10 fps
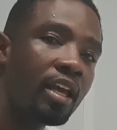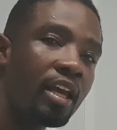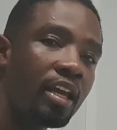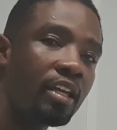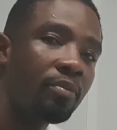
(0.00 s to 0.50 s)

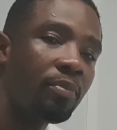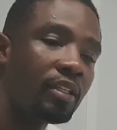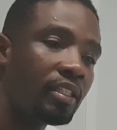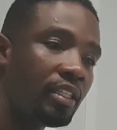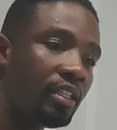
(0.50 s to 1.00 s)
and
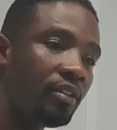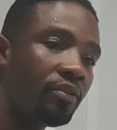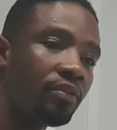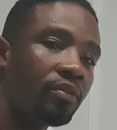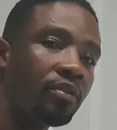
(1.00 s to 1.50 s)

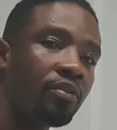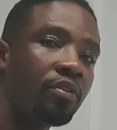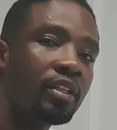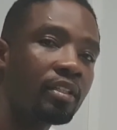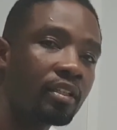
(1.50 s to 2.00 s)
perceive
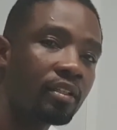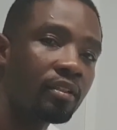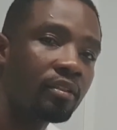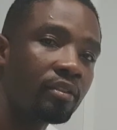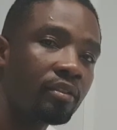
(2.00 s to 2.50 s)
risk
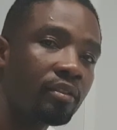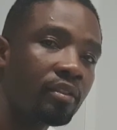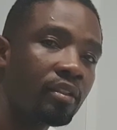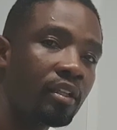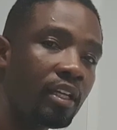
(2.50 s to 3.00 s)

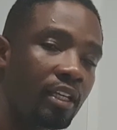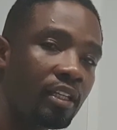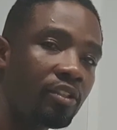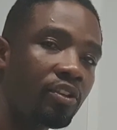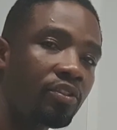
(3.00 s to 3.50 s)
in the
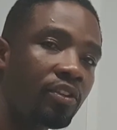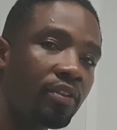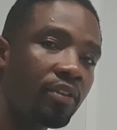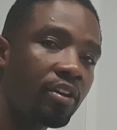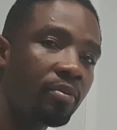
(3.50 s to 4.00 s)
treasury
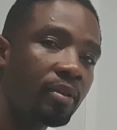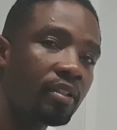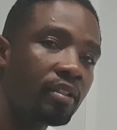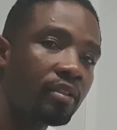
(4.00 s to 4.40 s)
environment.